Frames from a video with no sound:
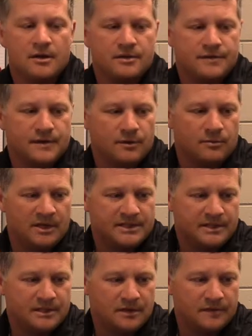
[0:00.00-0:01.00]
So
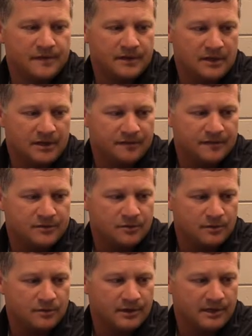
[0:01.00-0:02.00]
myself and the offense
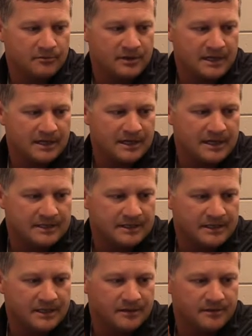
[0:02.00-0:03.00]
coordinator, we kind of got
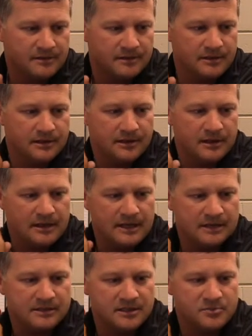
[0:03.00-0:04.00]
together and, and,
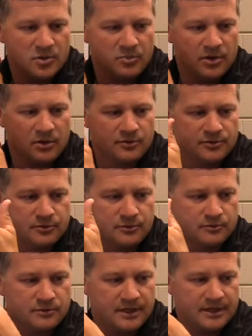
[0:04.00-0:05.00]
got this proposal
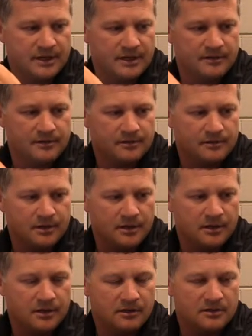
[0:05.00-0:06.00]
together
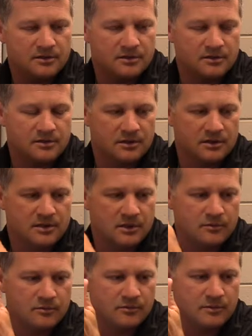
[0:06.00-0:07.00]
uh, and, and, started
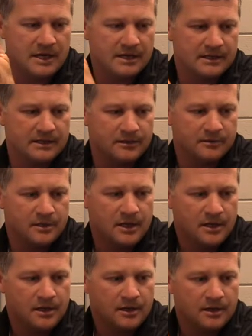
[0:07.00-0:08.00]
talking with Riddell,
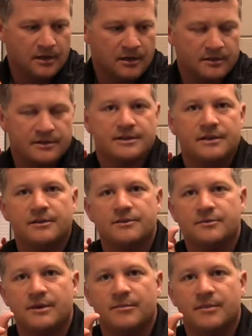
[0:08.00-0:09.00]
uh, the
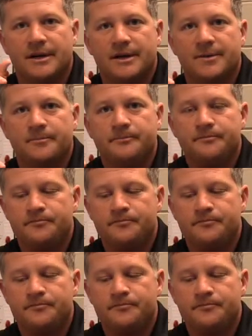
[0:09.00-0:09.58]
sales rep there